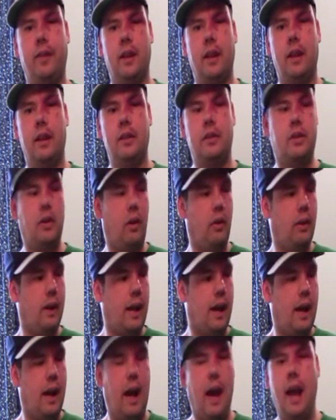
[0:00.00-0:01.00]
so
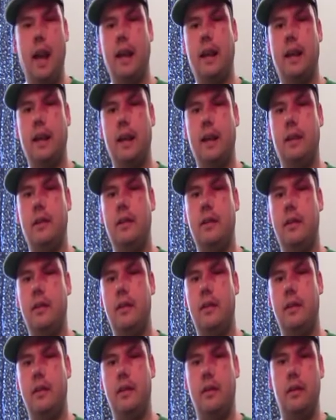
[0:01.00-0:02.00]
that I can
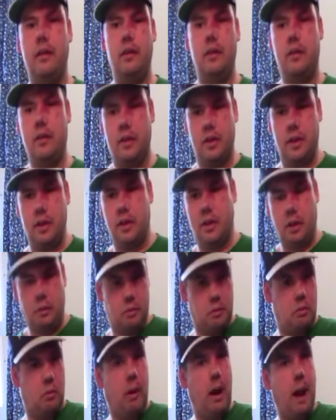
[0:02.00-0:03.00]

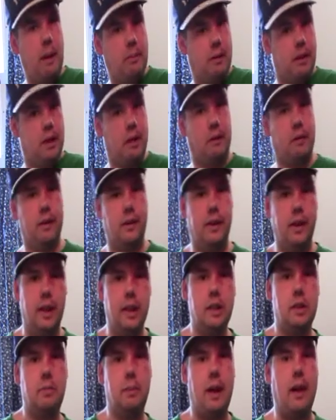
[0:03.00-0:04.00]
subscribe to different
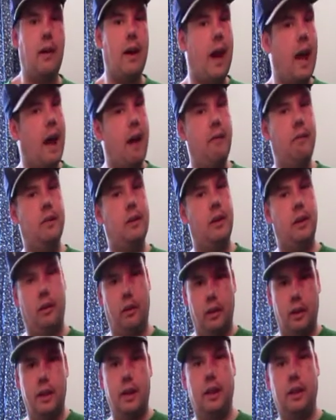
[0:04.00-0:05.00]
things without having to
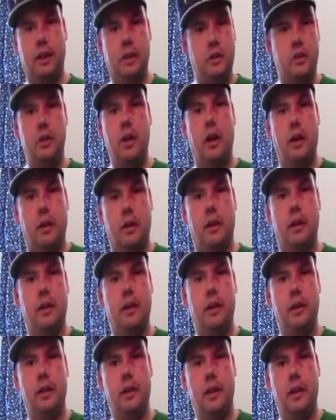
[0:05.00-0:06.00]
look at their junk.
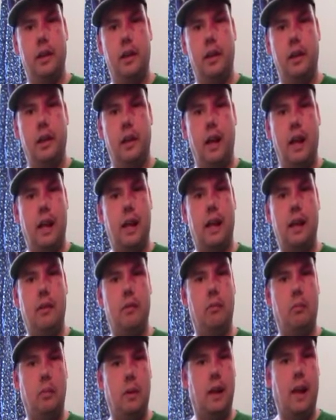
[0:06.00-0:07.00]
And then
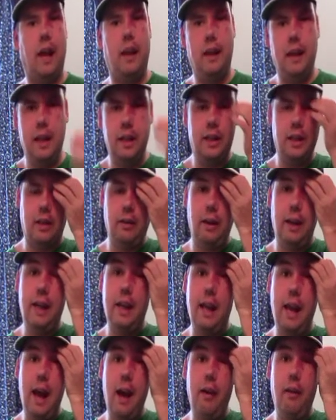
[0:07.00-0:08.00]
when I need to clean it
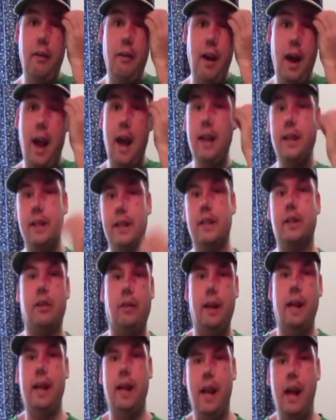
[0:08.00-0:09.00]
out, I just
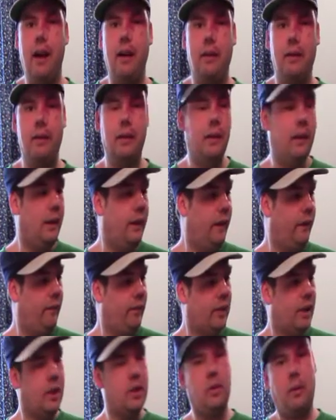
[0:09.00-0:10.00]
clean it out.
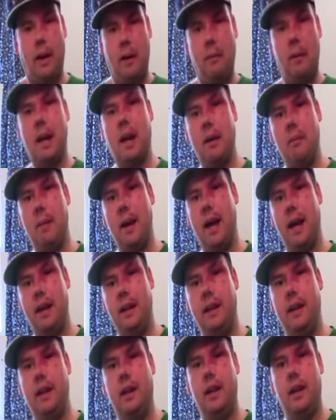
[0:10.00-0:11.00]
So I
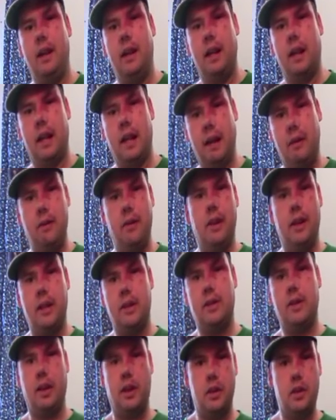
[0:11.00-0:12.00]
recommend giving
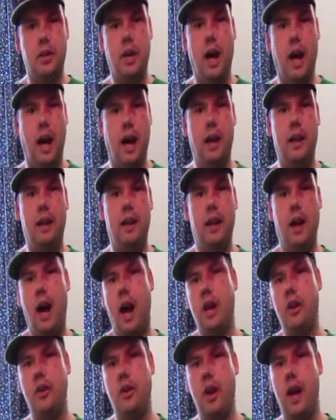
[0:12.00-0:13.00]
this a shot on
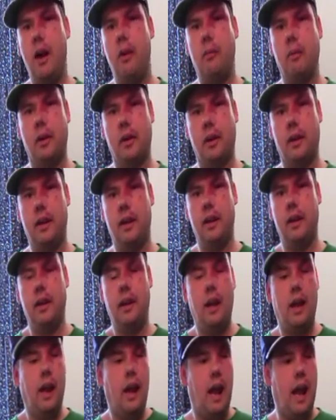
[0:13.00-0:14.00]
your network.
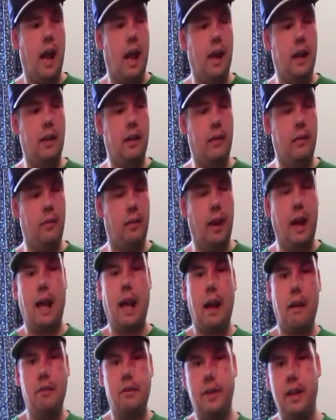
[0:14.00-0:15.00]
And like
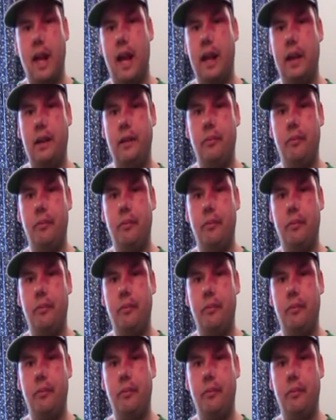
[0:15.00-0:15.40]
I've said,